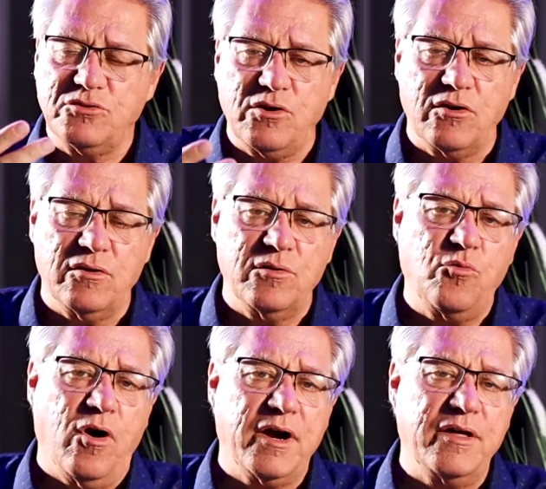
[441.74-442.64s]
struggle
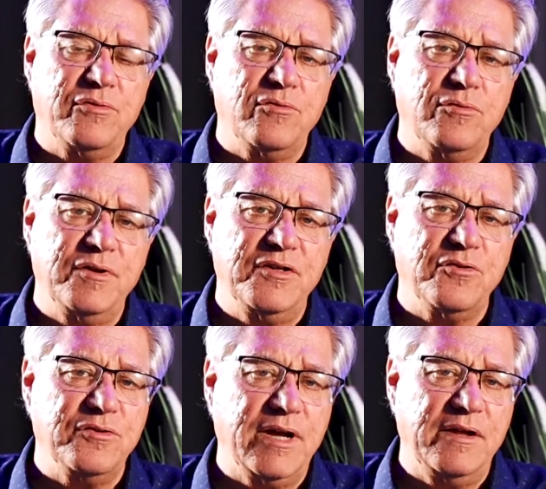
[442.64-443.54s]
in walking through what He's
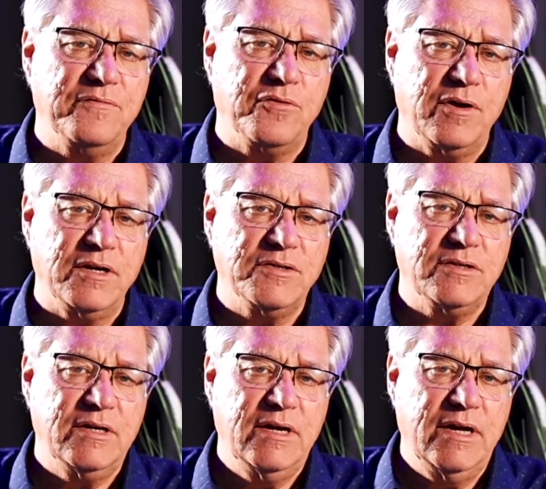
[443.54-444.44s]
ordained for
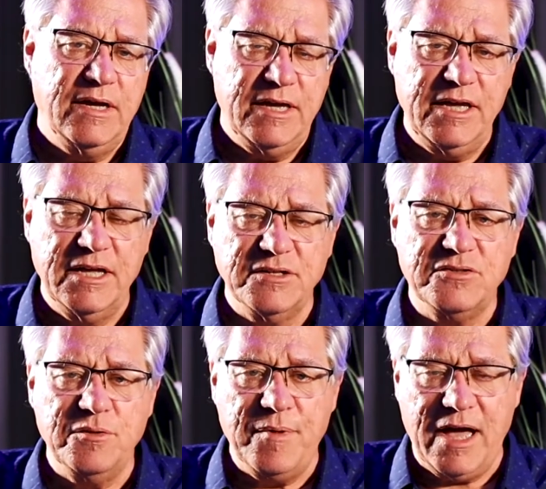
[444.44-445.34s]
us. He
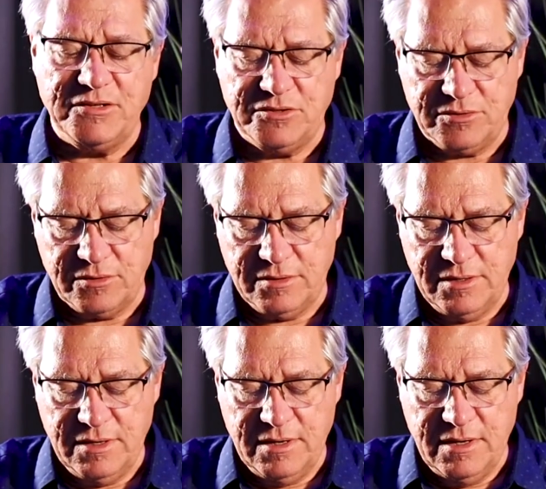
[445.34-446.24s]
is the master.
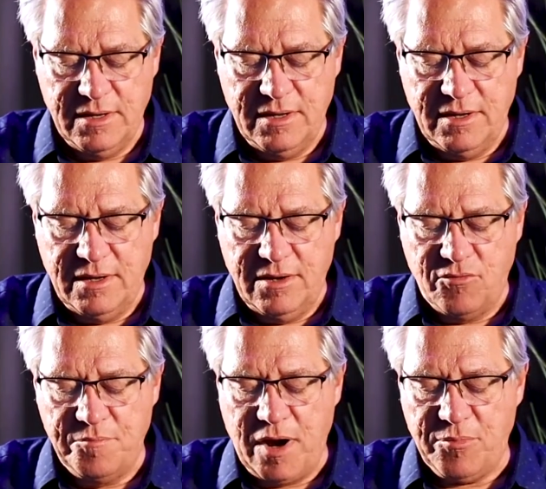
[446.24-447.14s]

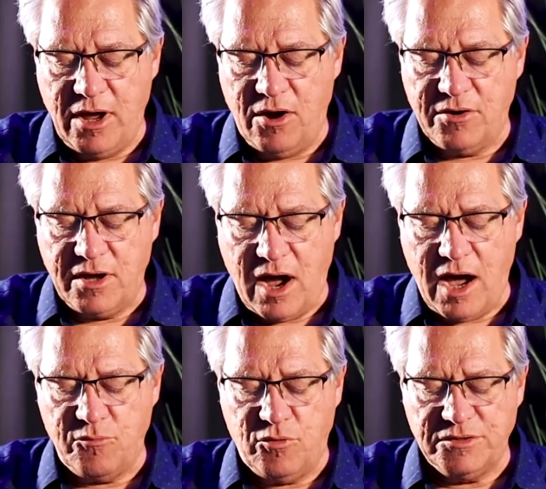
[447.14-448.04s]
Remember how
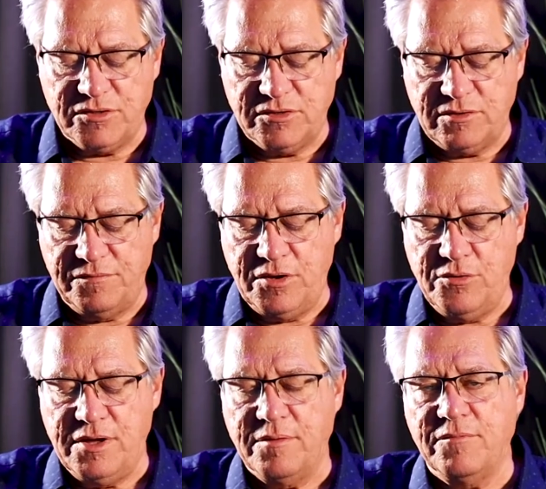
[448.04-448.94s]
God wants us to
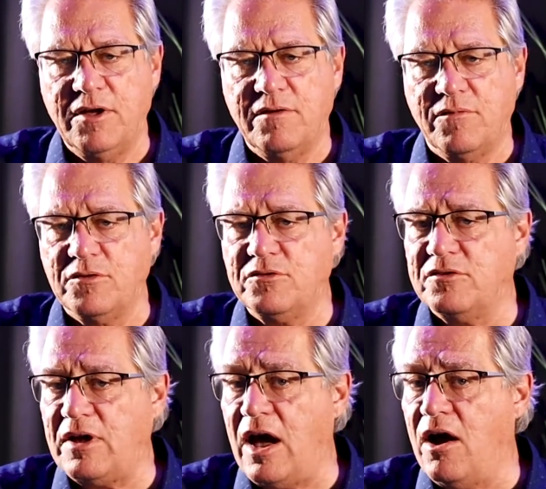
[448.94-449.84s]
view him
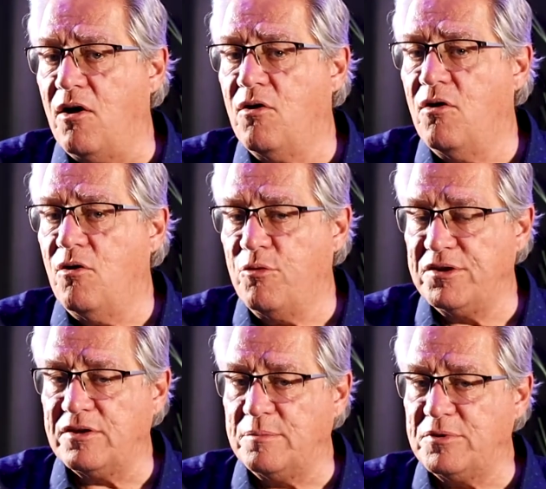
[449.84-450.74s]
versus how we
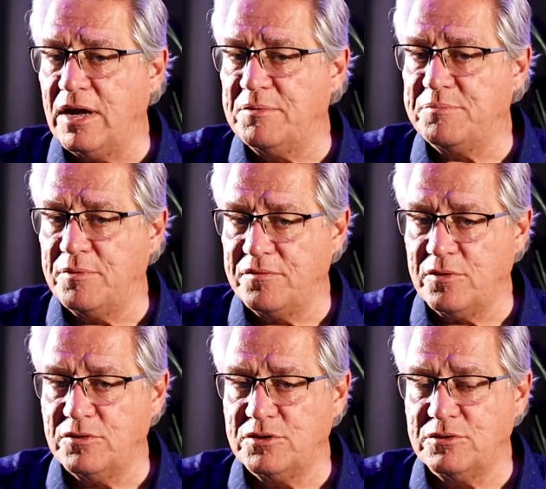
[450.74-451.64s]
sometimes
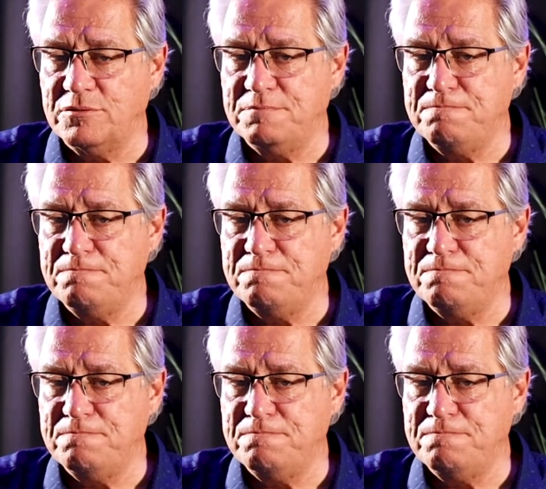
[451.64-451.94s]
prefer to.